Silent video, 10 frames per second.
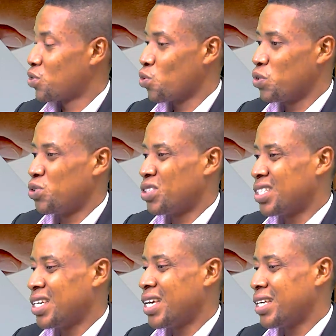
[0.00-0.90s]
So we should
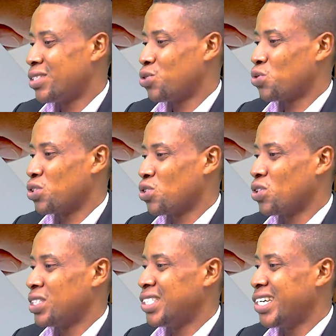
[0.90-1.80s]
see a
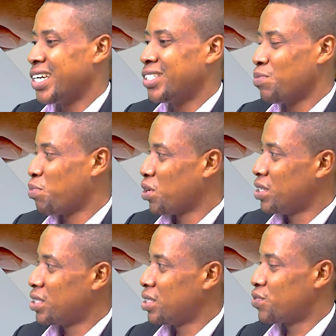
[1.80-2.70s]
situation change in
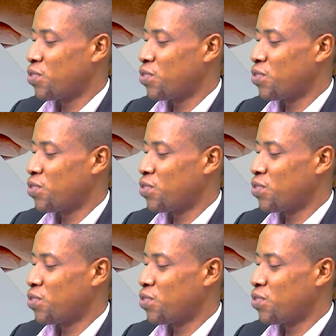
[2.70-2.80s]
policies,